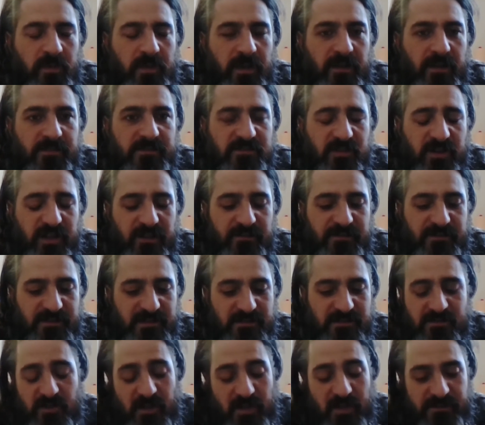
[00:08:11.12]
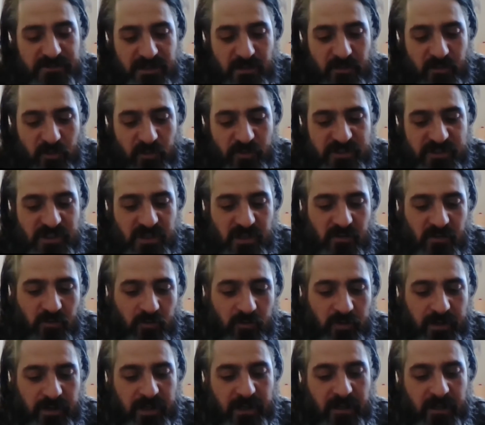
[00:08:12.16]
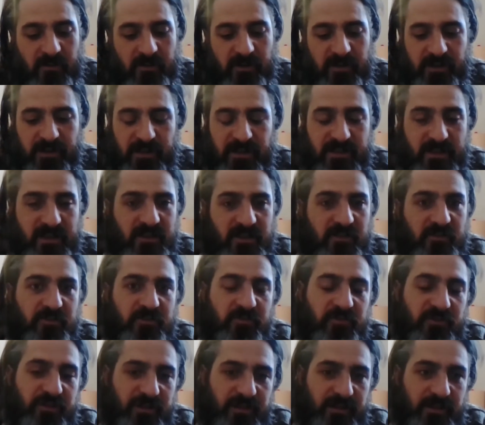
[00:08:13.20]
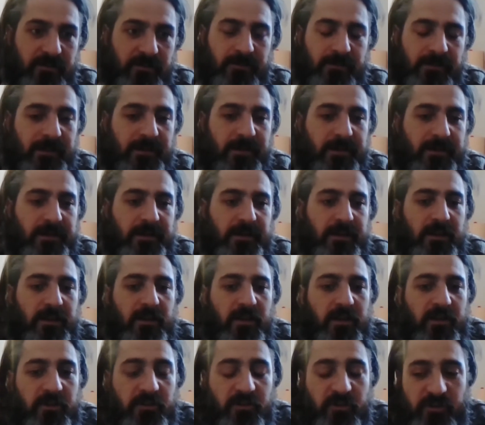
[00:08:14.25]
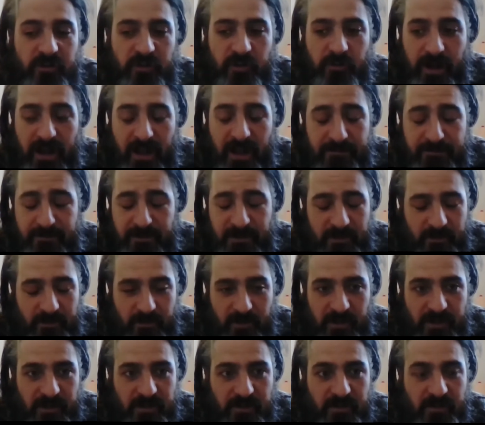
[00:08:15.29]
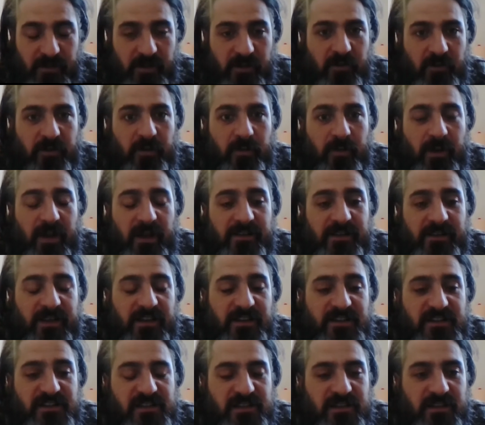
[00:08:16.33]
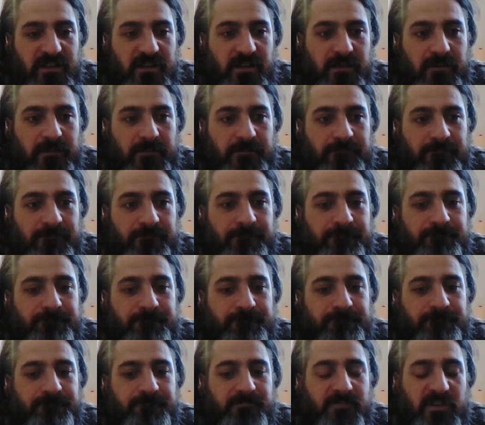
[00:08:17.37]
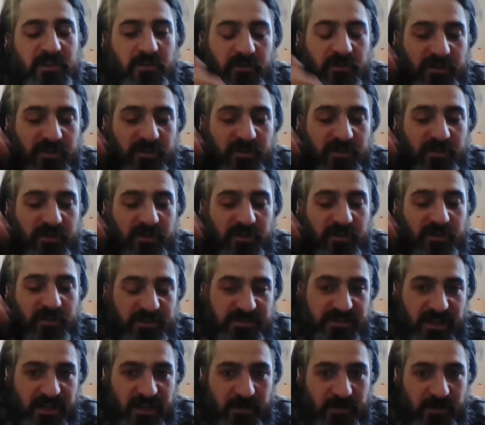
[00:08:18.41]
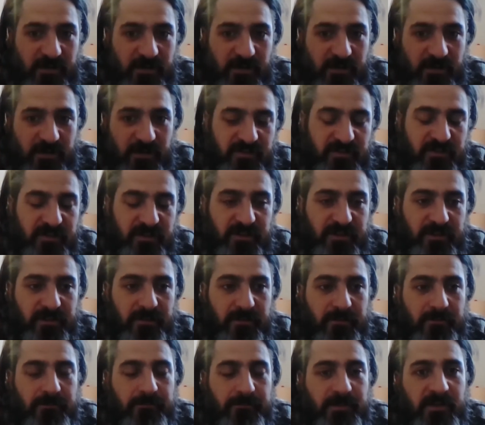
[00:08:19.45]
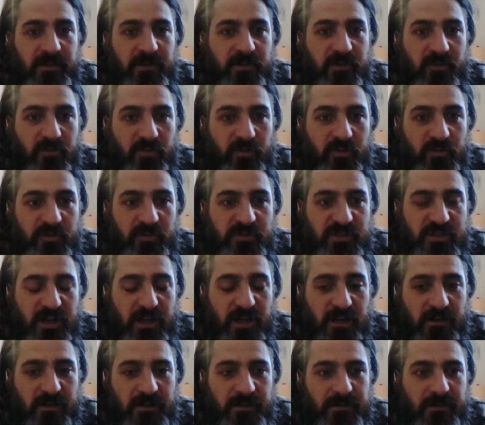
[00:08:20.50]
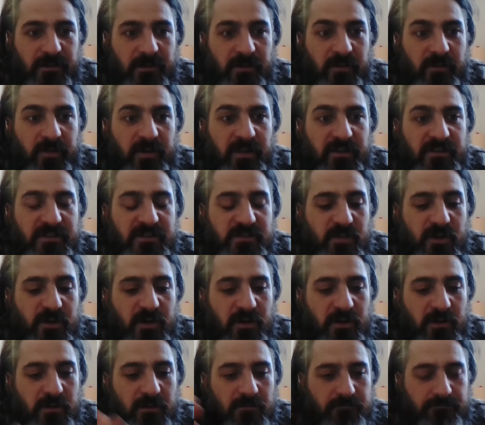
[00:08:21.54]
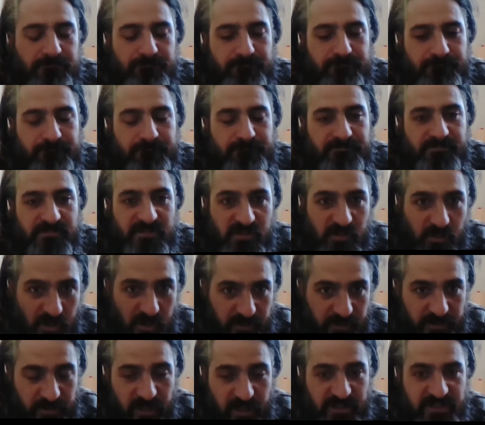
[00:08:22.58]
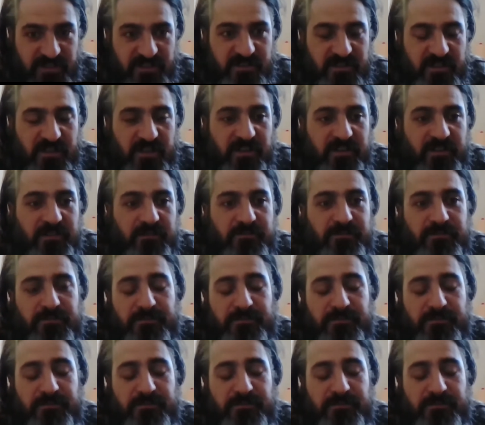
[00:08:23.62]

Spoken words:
Yeah. So I have some rootstock growing out, and then you do the grafting where you're attaching the desirable tree into the rootstock. You make a small notch and kind of